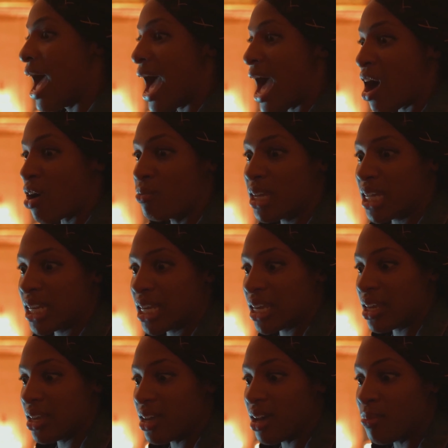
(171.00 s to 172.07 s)
how
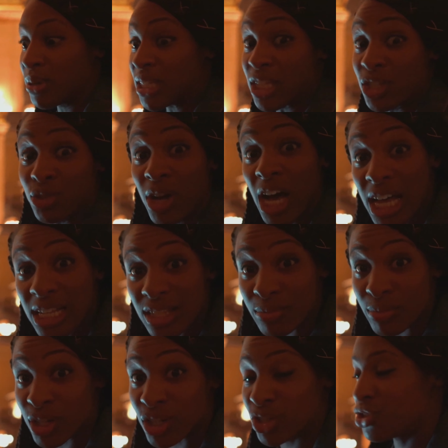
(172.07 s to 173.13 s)
many potential
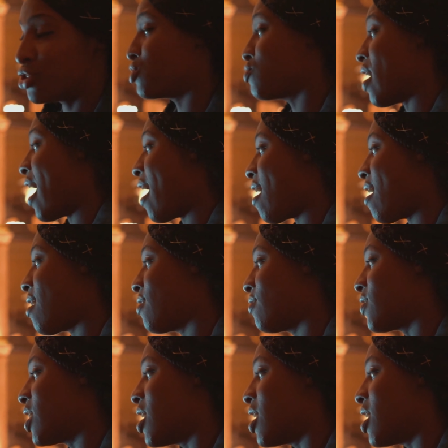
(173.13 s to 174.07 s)
customers do you have?